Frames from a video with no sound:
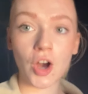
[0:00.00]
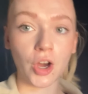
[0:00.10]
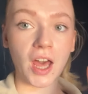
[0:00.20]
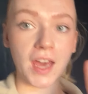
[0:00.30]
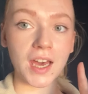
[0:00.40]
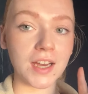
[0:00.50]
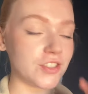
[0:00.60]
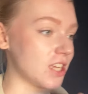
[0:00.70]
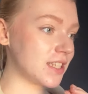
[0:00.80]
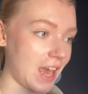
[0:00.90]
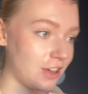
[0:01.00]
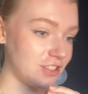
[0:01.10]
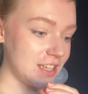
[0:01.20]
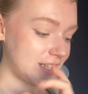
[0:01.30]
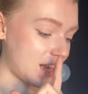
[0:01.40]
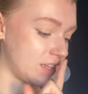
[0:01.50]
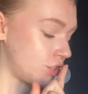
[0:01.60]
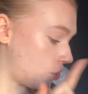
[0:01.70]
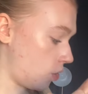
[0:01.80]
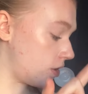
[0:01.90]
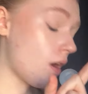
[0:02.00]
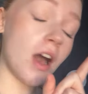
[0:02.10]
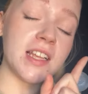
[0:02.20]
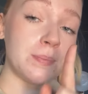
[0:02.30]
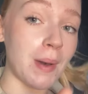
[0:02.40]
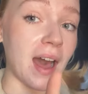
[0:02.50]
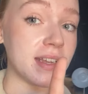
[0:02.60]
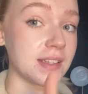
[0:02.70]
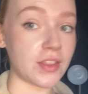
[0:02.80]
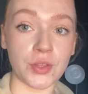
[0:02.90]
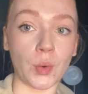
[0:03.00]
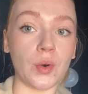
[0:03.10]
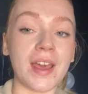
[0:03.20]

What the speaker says: Okay, I've just counted and it's not as bad as I thought.